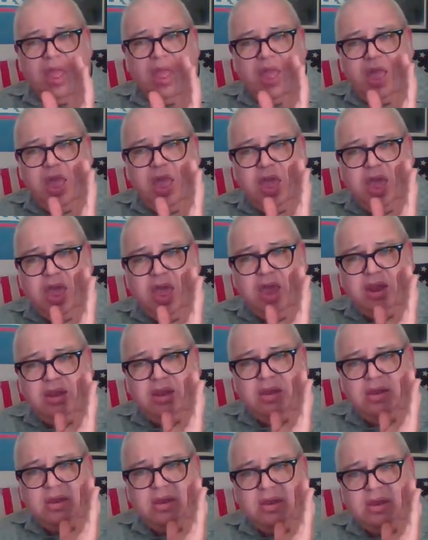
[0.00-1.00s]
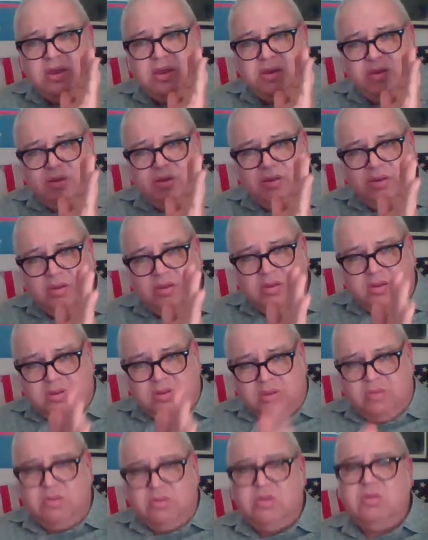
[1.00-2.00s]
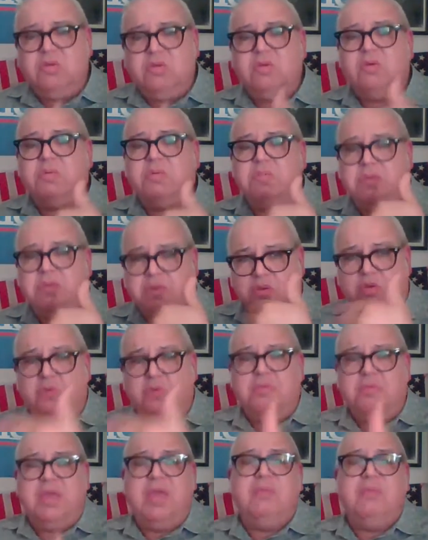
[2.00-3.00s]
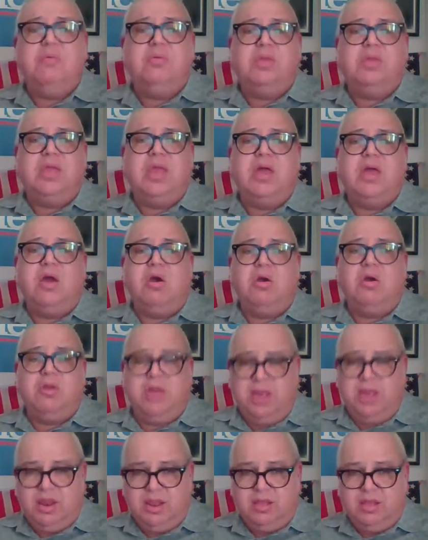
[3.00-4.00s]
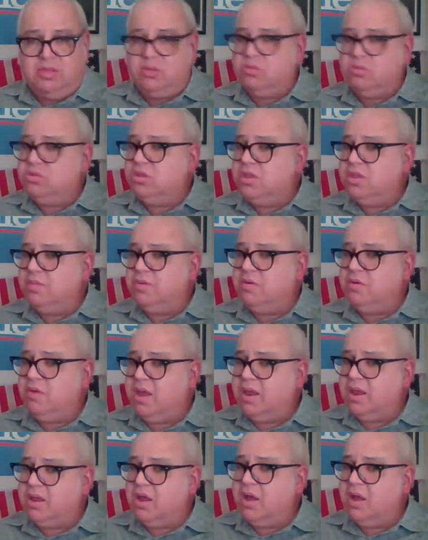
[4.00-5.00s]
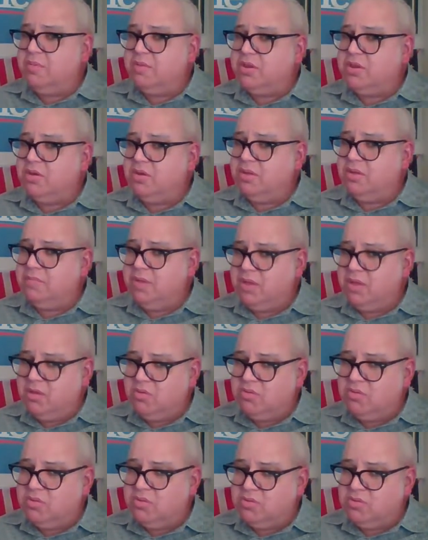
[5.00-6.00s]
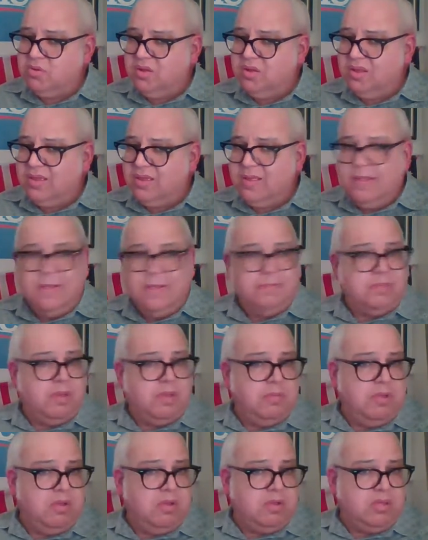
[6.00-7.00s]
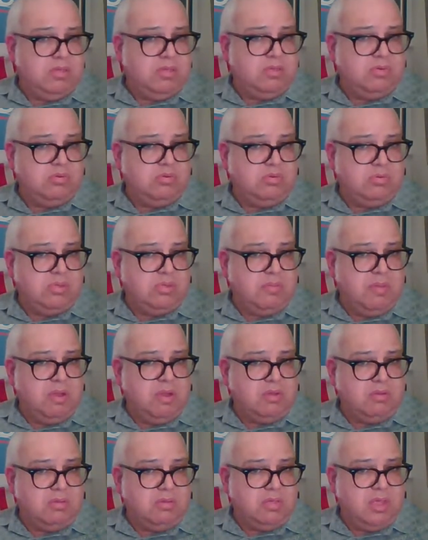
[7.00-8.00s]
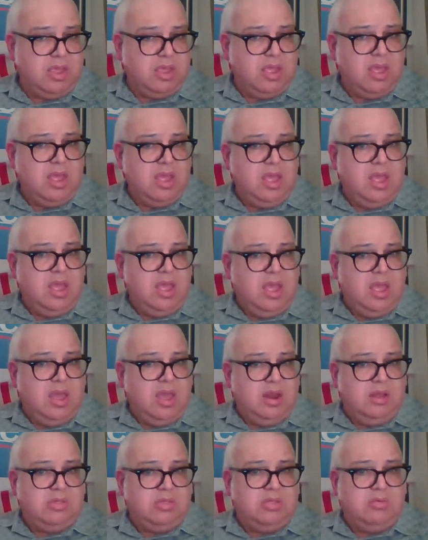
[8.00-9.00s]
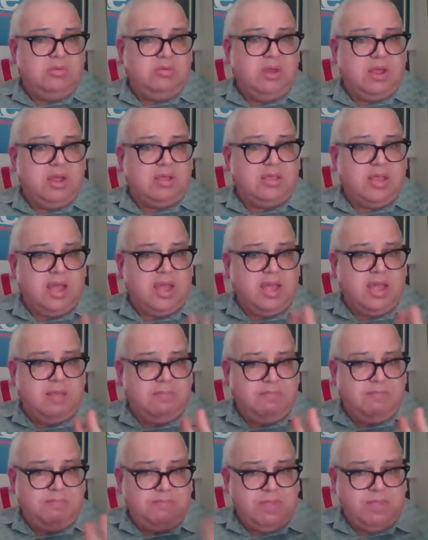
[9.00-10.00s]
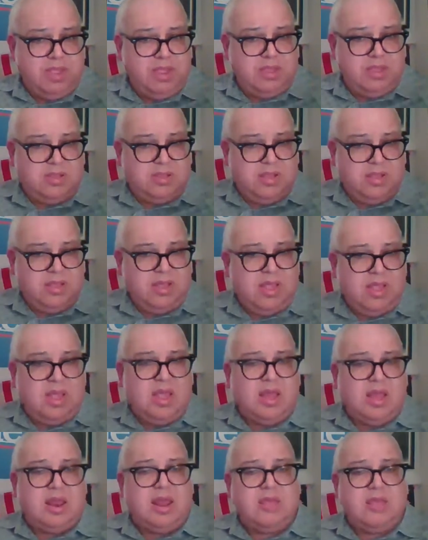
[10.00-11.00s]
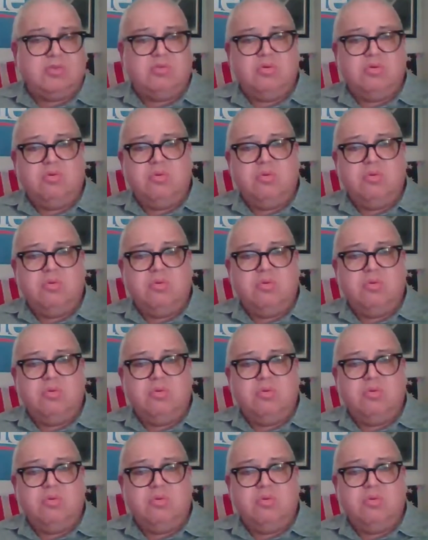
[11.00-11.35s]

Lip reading: and so you'll be able to get hard-hitting social democratic commentary by yours truly, American Social Democracy. And until next time, peace. Class struggle